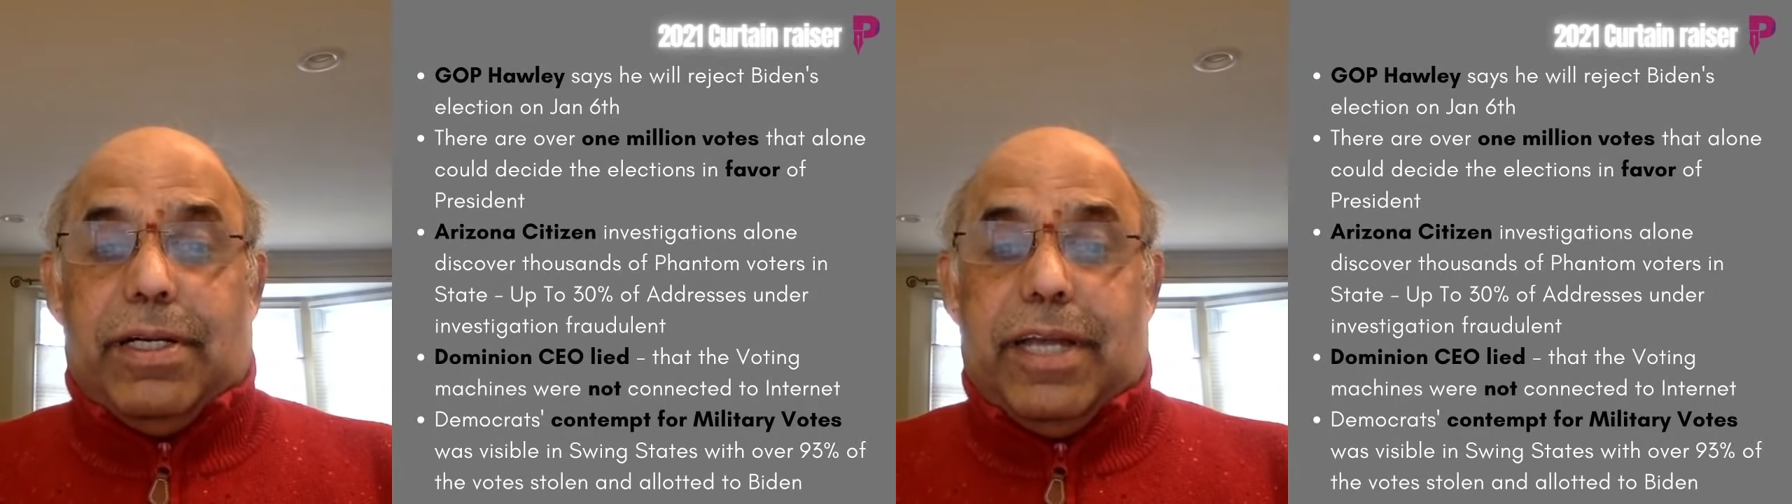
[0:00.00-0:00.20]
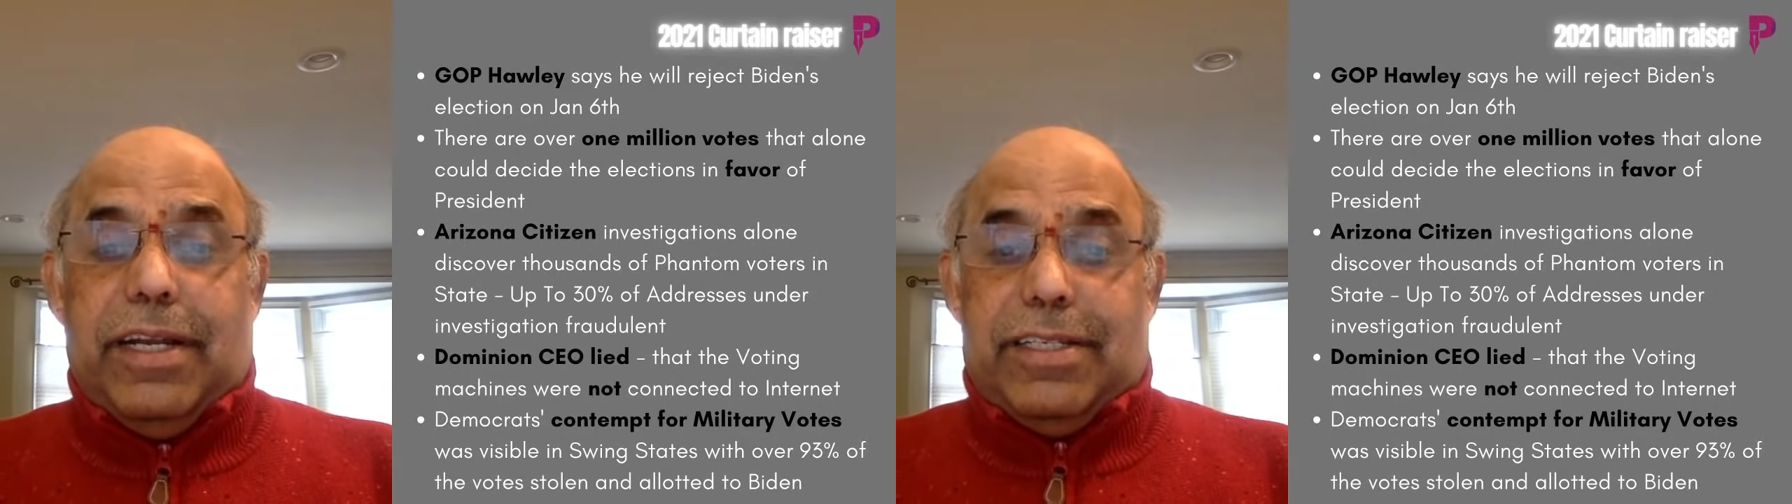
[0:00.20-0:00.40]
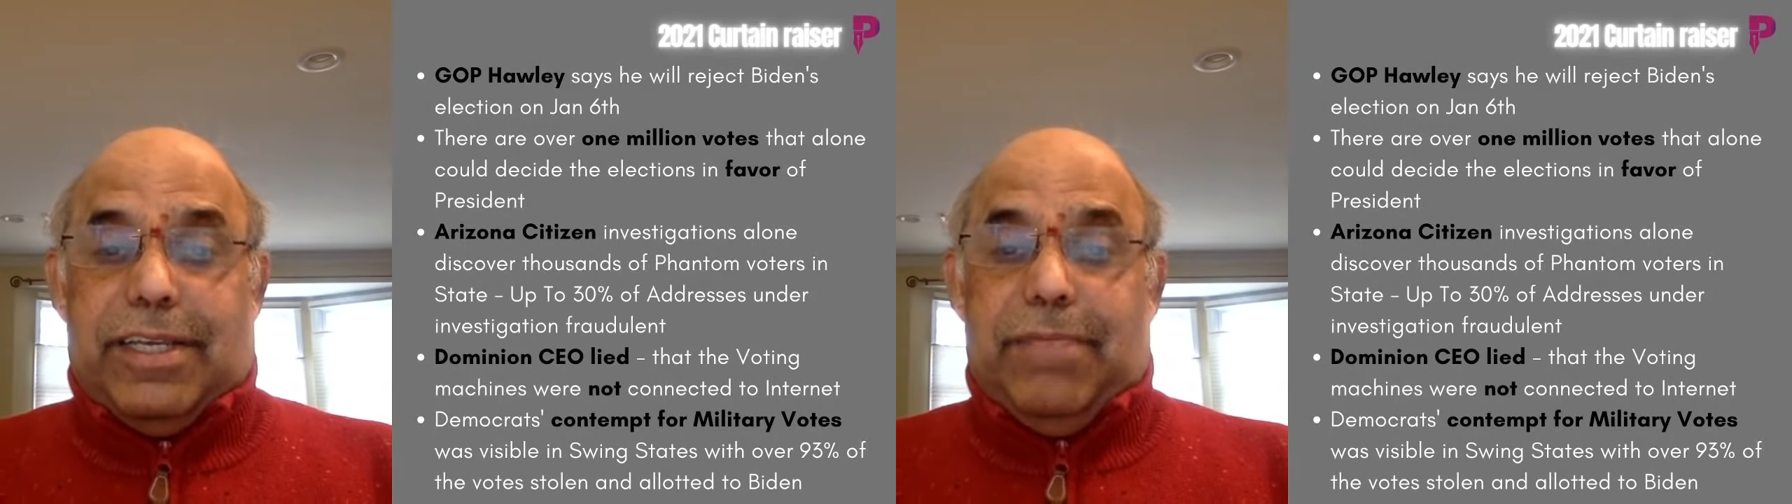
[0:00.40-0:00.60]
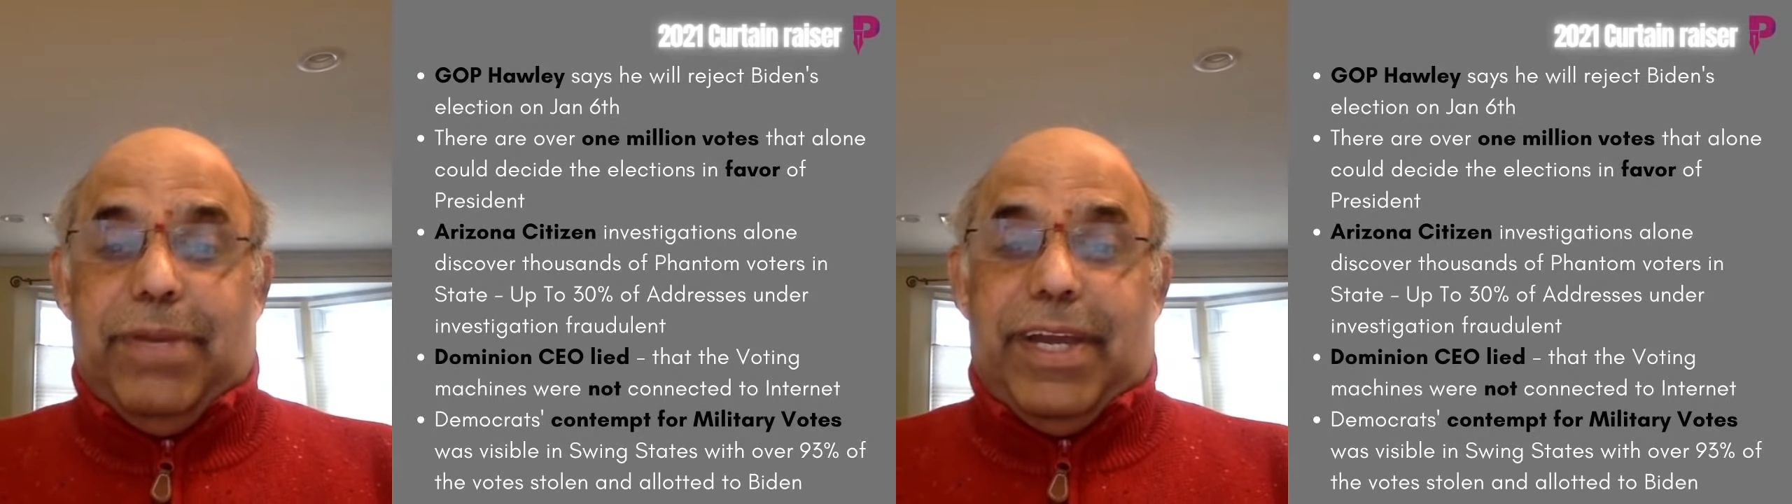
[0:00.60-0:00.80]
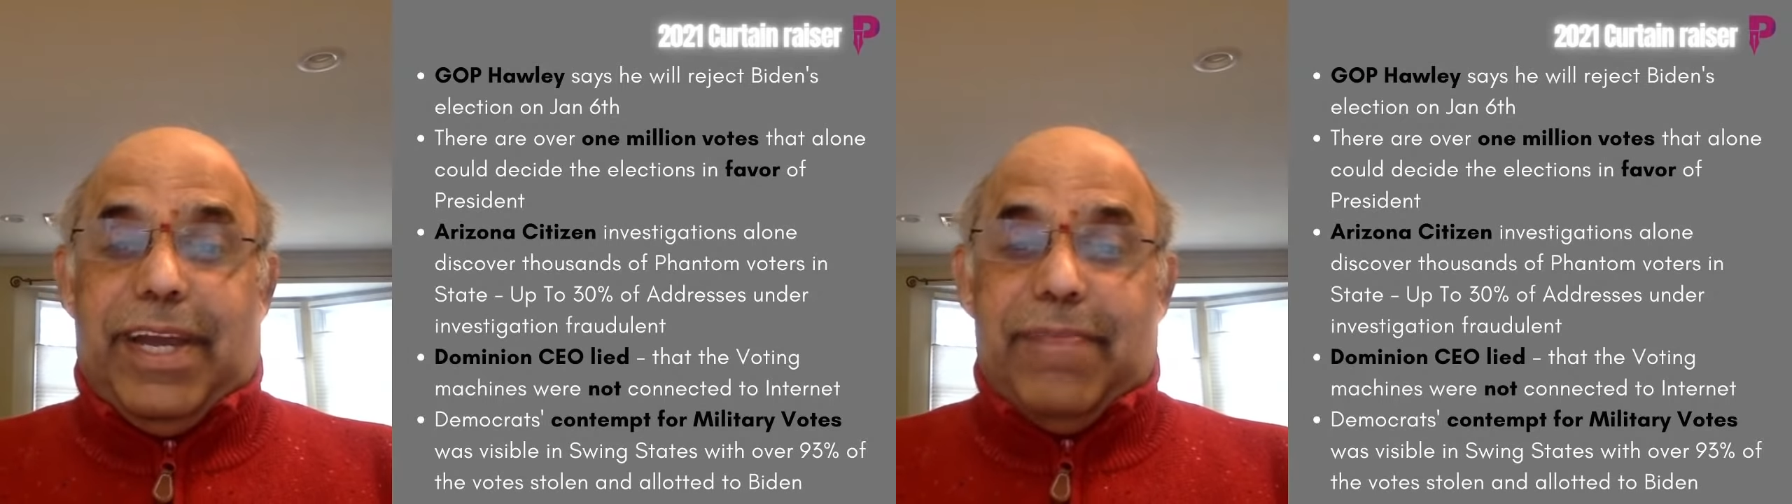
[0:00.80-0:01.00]
Tennessee
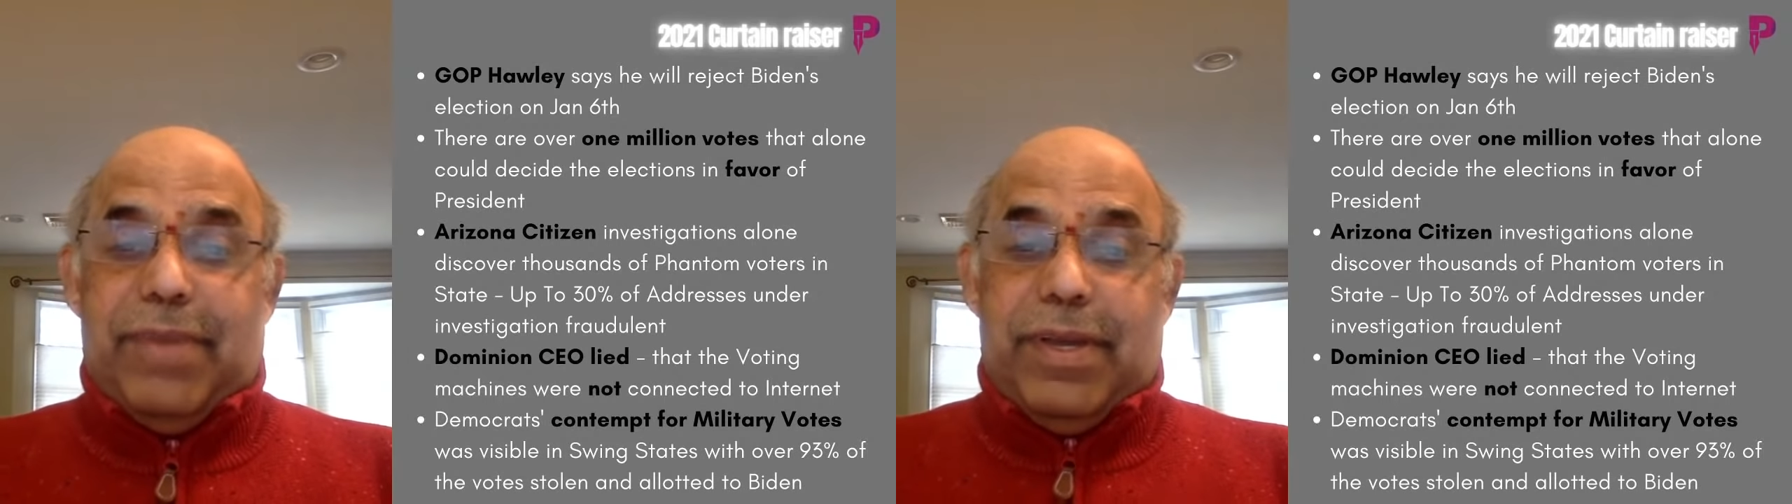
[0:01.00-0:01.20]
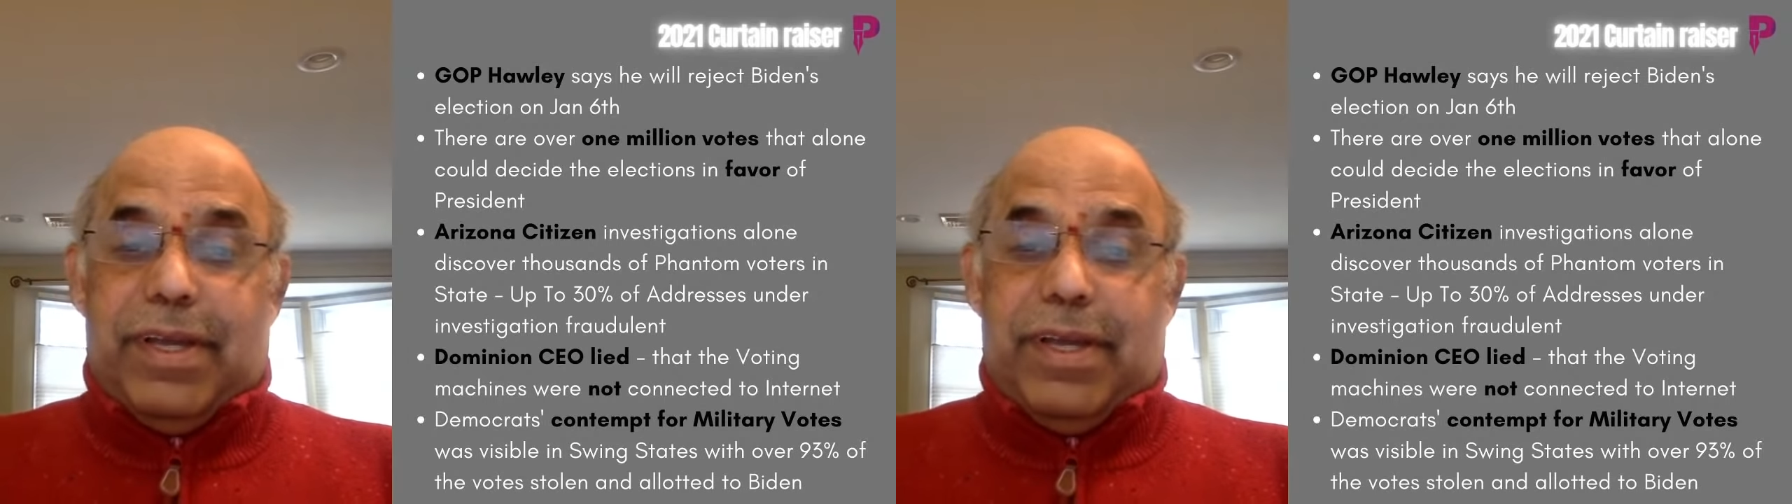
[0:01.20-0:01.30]
became